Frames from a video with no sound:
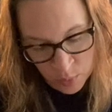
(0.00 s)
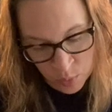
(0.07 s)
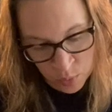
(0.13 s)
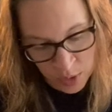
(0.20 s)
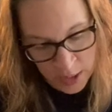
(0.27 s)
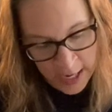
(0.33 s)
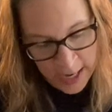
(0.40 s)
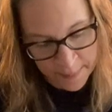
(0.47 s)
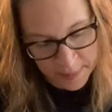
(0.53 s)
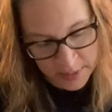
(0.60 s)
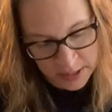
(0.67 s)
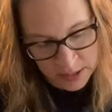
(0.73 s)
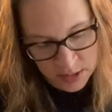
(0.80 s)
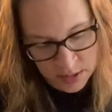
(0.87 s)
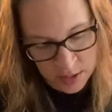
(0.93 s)
were happening
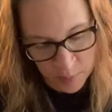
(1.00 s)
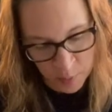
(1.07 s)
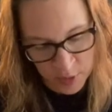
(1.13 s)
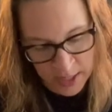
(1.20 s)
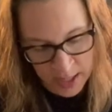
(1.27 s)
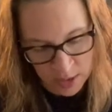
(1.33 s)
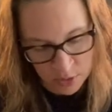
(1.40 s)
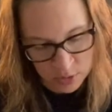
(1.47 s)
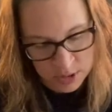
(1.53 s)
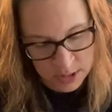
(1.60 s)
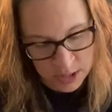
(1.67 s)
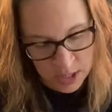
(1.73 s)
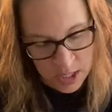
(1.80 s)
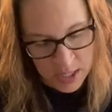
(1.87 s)
to someone else.